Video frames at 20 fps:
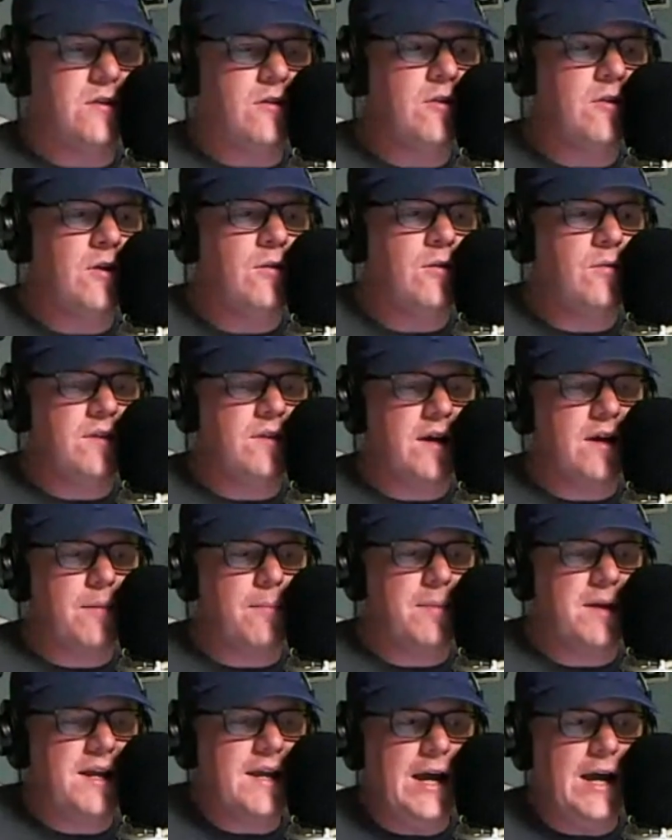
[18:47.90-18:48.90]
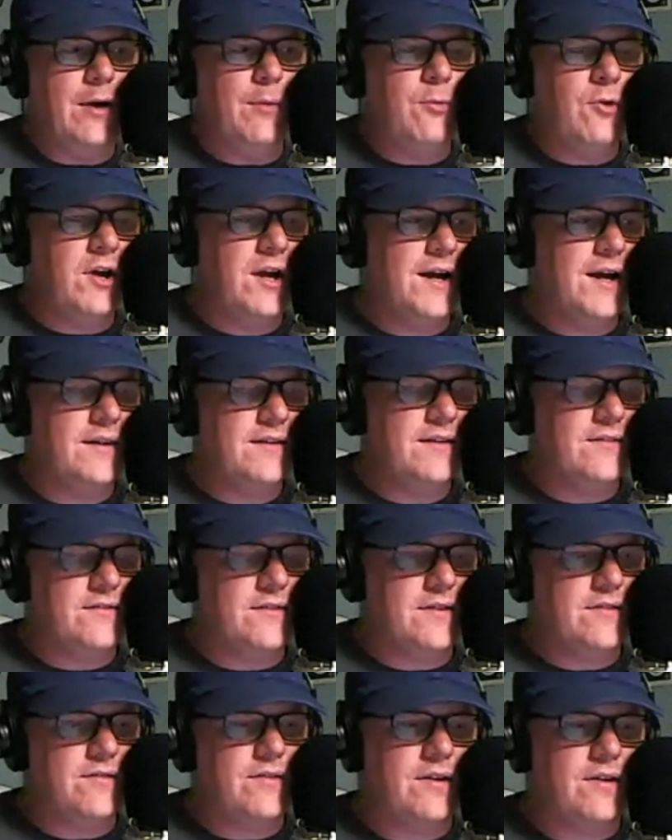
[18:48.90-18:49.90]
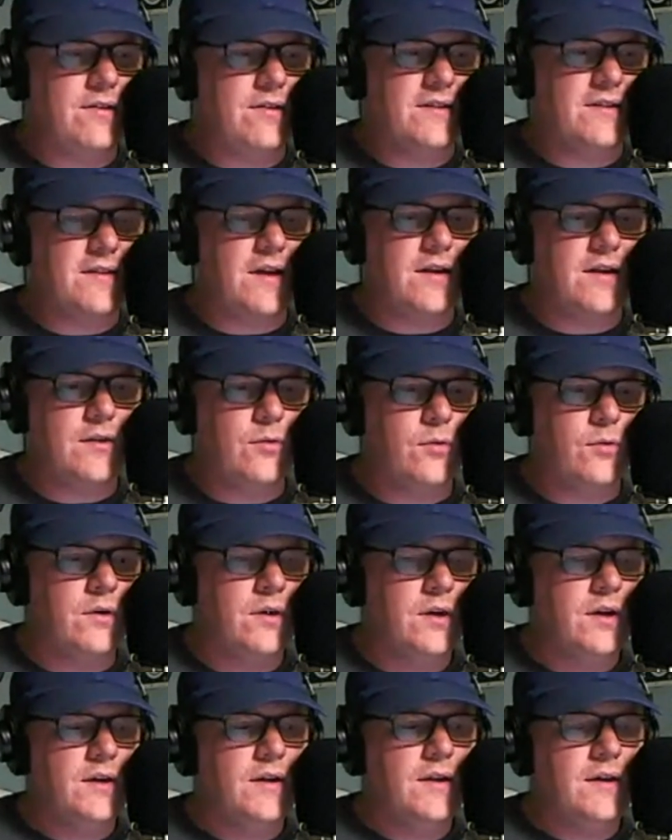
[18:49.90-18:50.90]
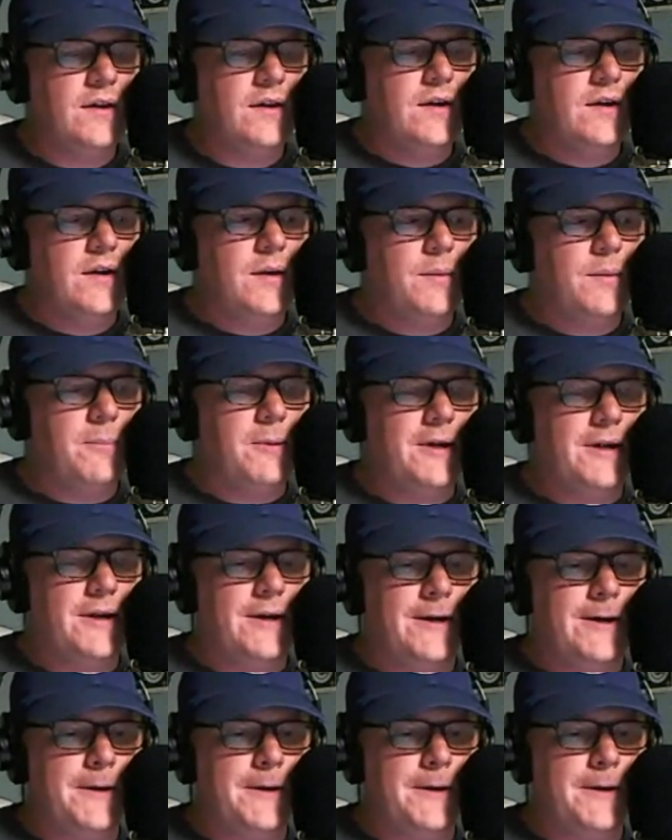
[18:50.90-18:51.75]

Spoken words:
logo, a big cowboy hat. So I was like, oh, that's kind of cool. But